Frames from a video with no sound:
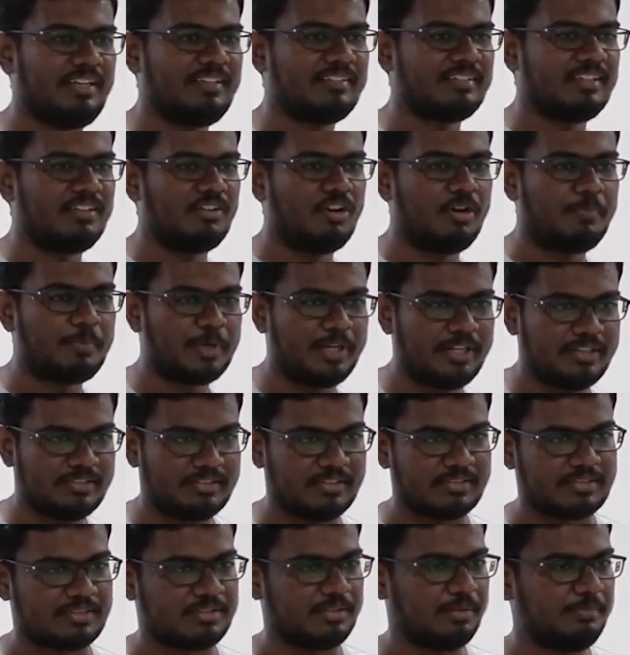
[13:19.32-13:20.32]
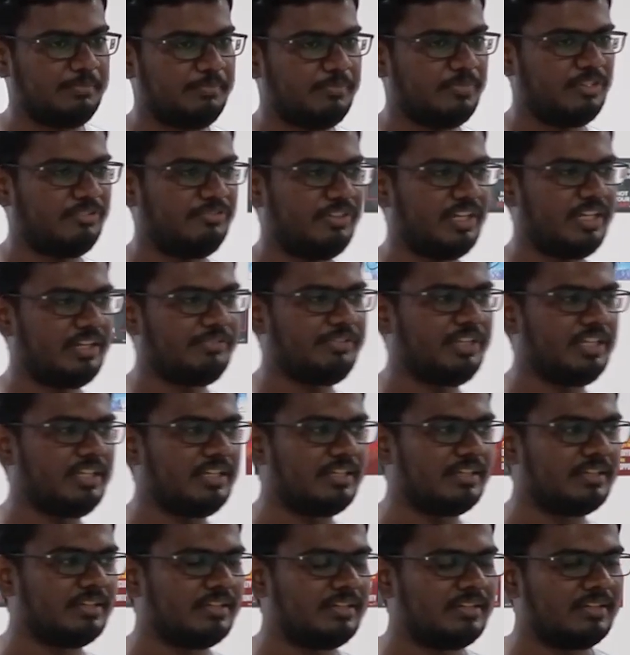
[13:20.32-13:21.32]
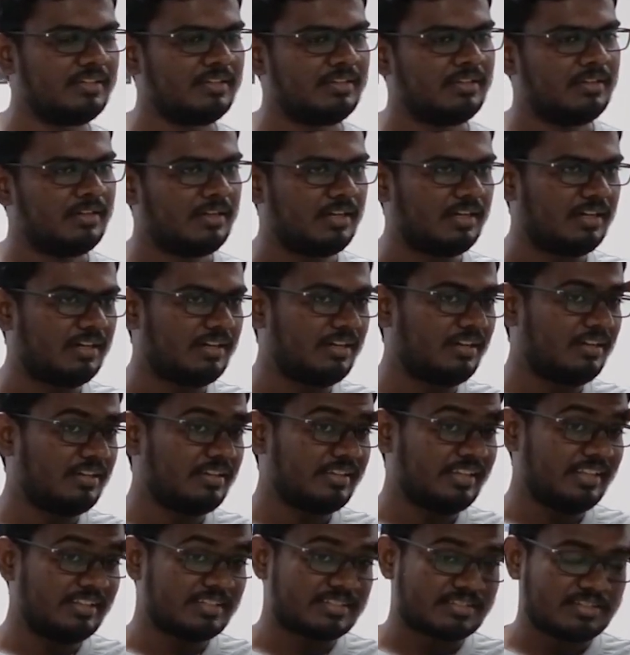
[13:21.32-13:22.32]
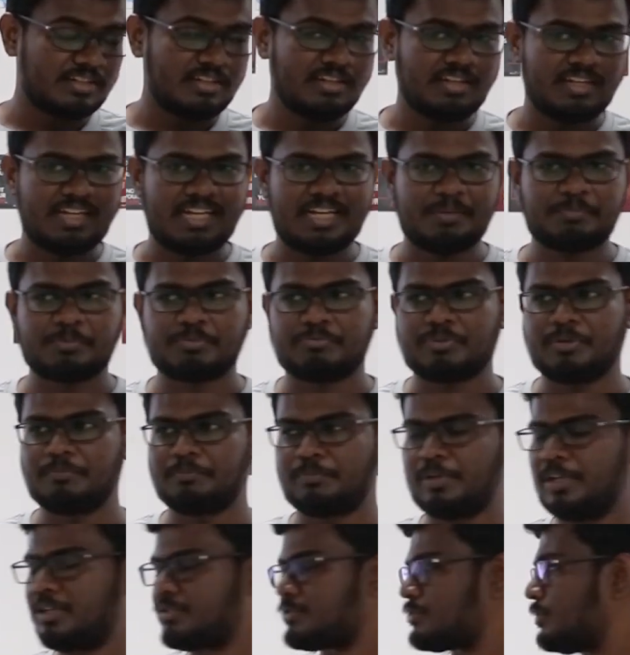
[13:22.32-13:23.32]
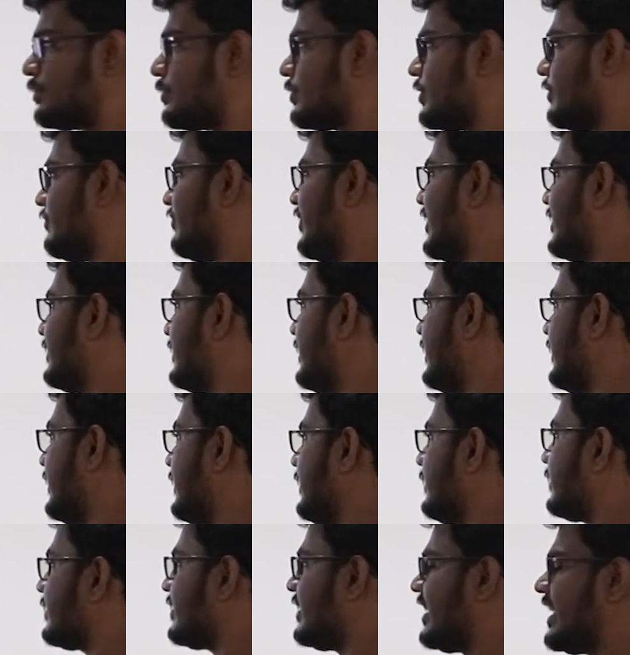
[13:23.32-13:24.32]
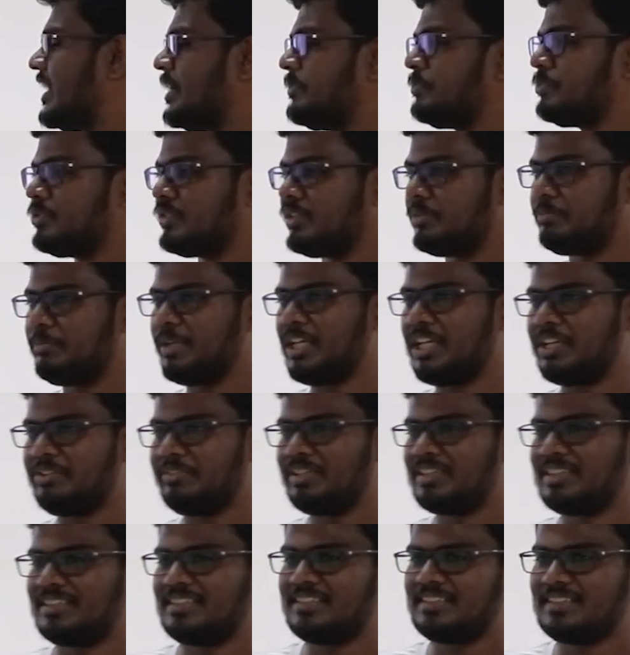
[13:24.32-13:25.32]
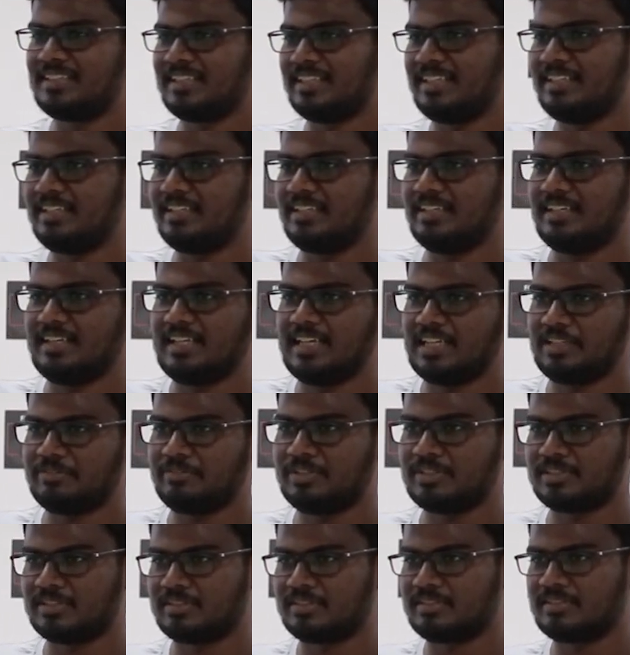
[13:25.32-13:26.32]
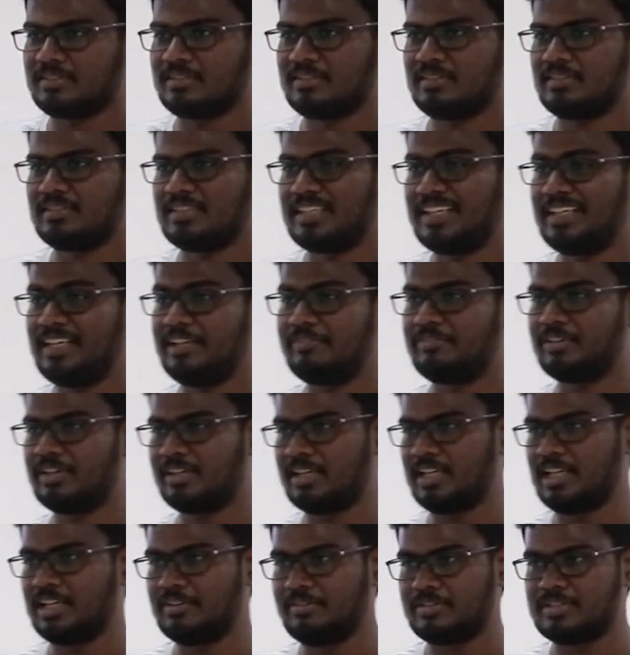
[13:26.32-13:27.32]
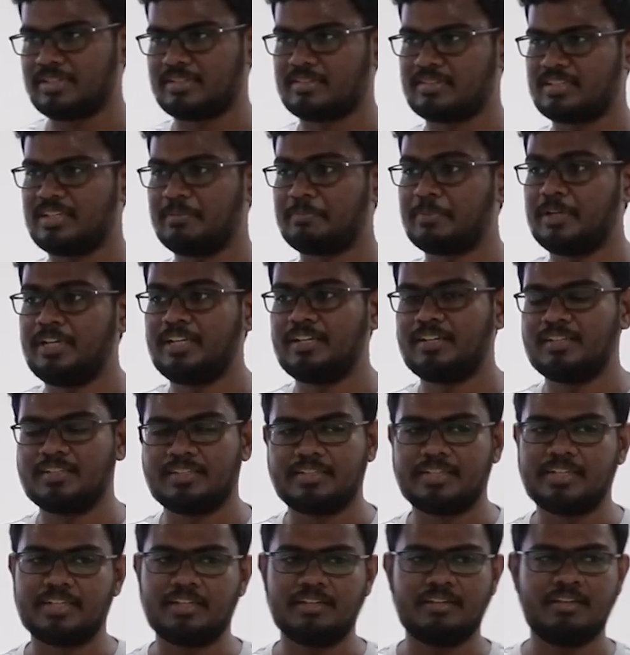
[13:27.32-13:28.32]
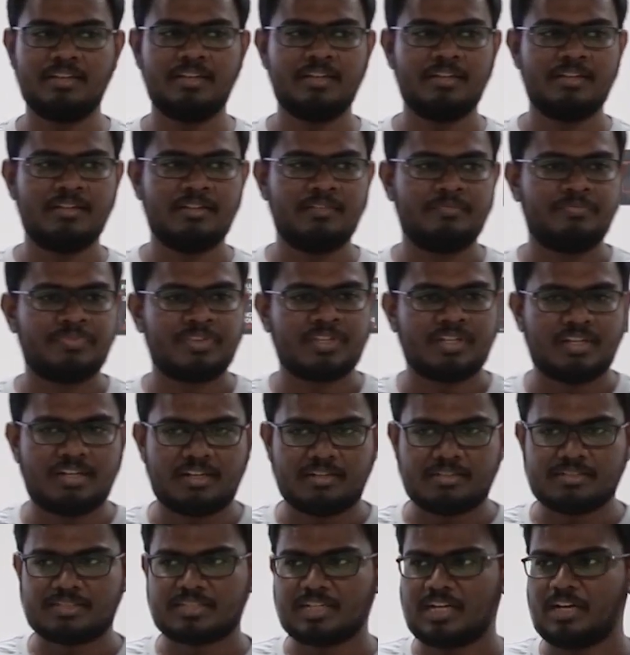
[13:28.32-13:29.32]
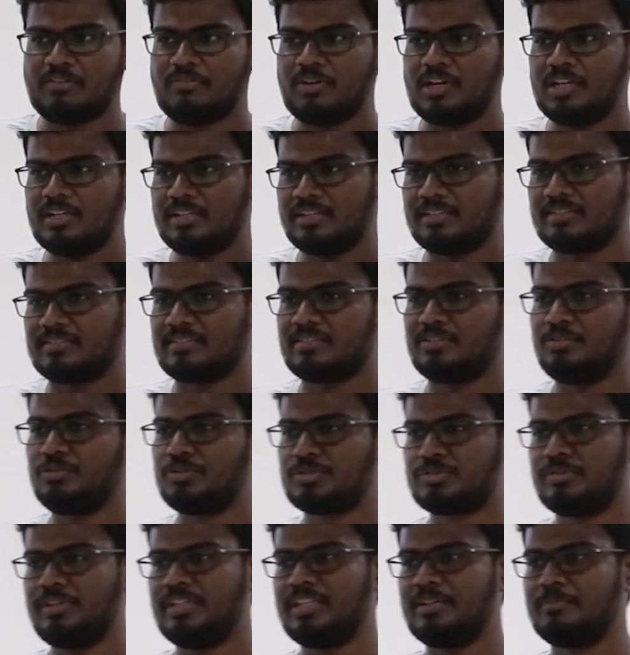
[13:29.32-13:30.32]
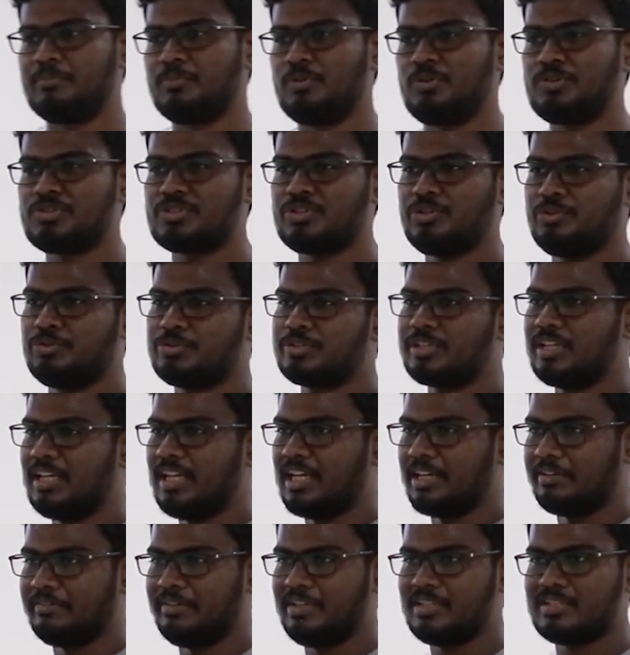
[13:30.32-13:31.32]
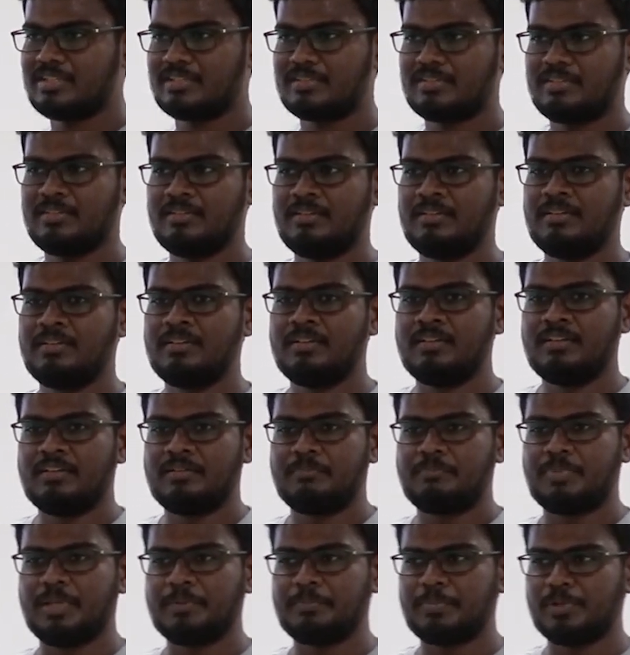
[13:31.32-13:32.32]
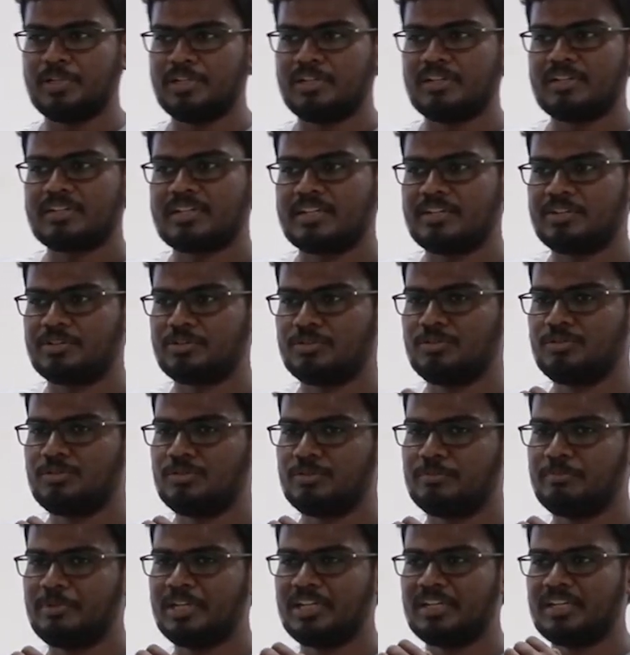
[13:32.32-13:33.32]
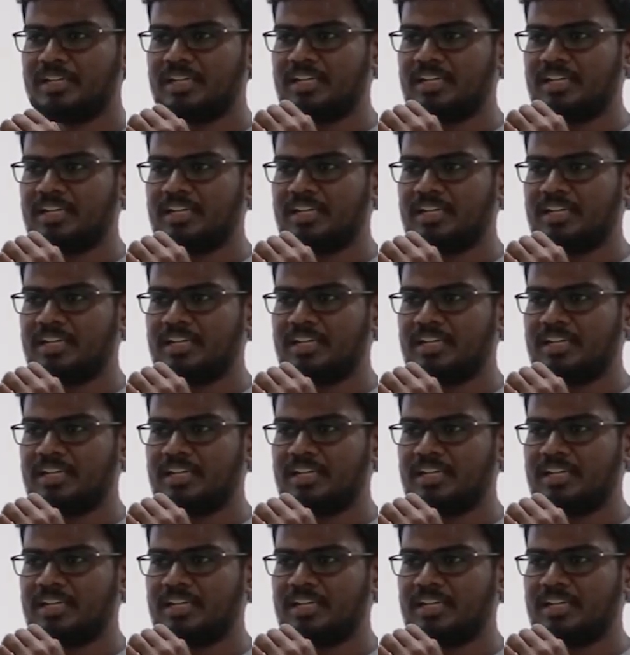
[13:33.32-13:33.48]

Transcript: is an operating system where we install apps from Play Store. The first thing is apps are built with 3 different languages depending on the need. Java is usually the most used language. People tend to build,